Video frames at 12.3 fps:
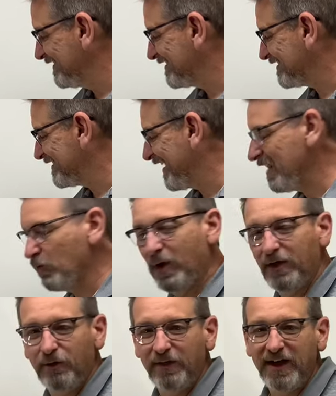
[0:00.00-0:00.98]
state
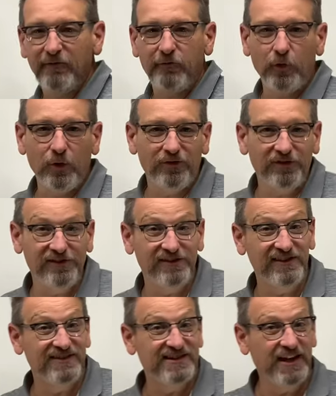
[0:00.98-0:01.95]
whether that force is in
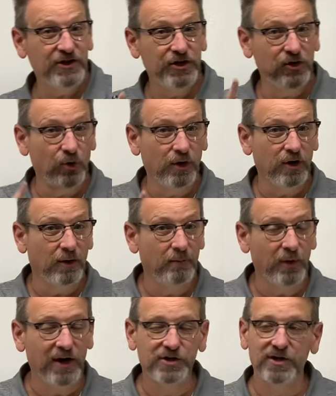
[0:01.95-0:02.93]
tension or in
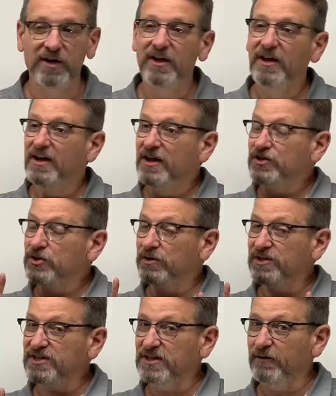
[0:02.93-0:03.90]
compression. So
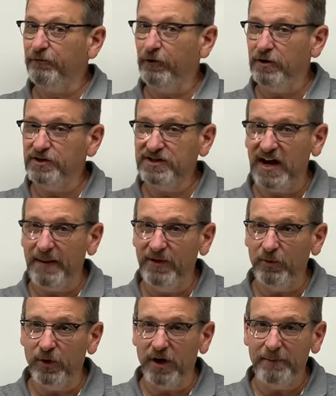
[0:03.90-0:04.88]
this is the first time that
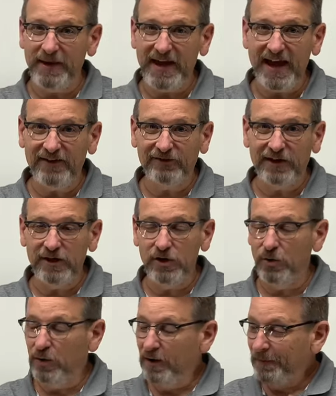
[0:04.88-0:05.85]
we're going to be asking
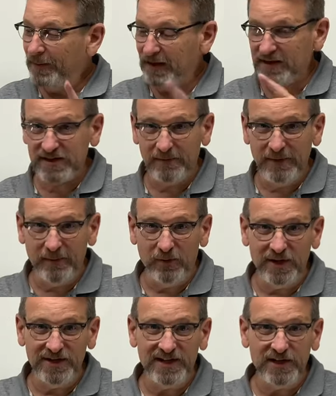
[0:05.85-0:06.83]
you, is the member
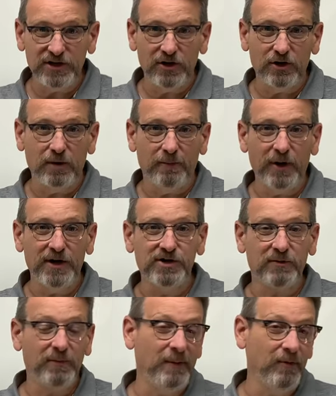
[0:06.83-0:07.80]
in tension or compression?
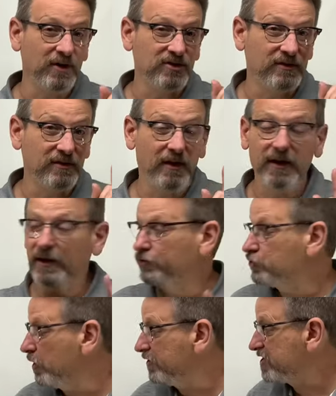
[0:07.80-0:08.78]
Remember, a
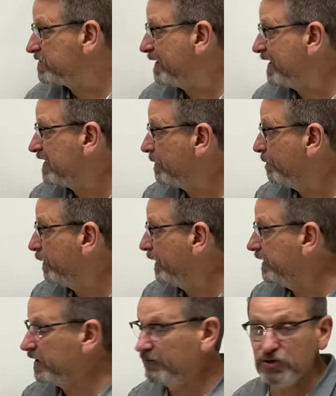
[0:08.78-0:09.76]
truss is made
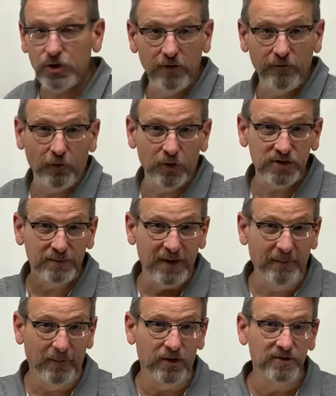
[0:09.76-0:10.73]
completely of two force
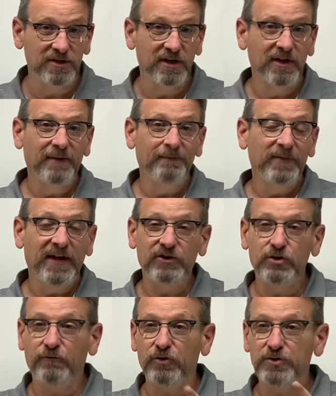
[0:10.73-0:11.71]
members, and two
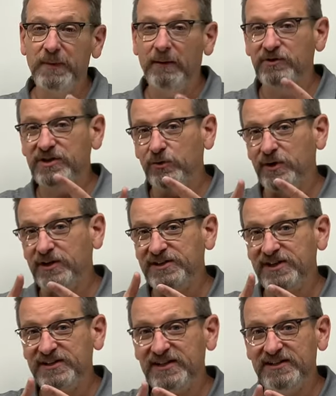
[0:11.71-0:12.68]
force members either
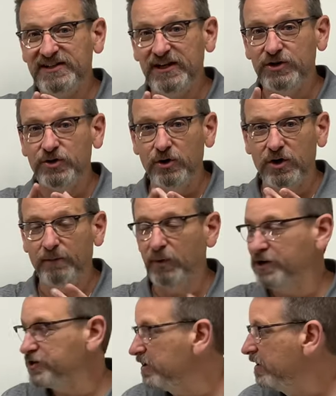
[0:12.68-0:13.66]
exist in tension or
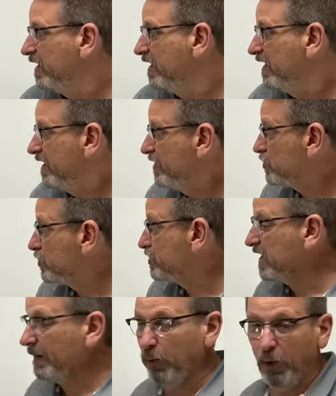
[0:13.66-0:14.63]
compression. So
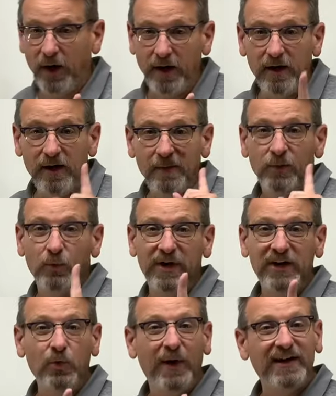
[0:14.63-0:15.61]
step one, we need
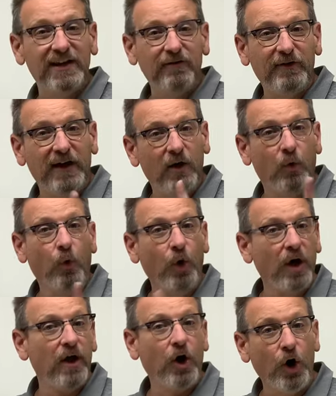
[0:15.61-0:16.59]
to identify
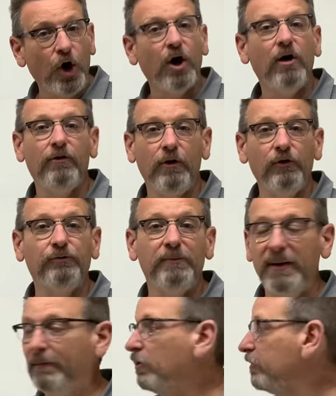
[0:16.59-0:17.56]
what are those
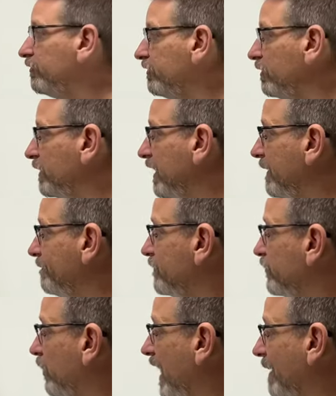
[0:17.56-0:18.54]
members, okay?
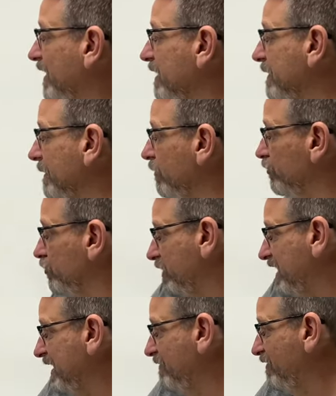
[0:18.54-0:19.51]
So how many members are
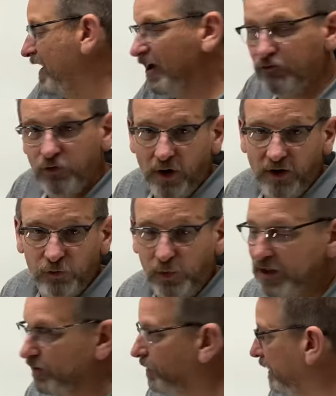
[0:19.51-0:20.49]
in that truss? What do
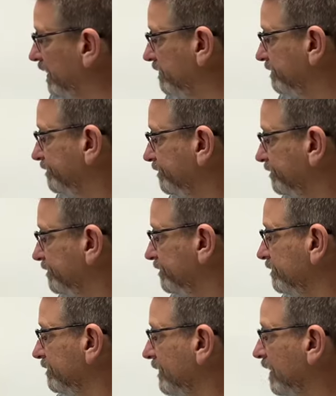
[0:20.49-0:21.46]
you think?
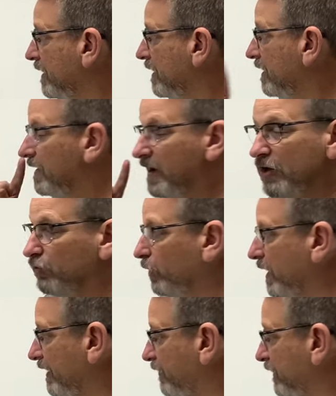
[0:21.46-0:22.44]
Here's what
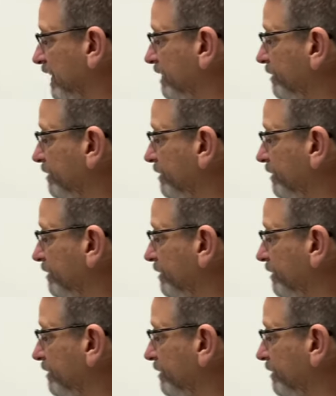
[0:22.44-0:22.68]
I think.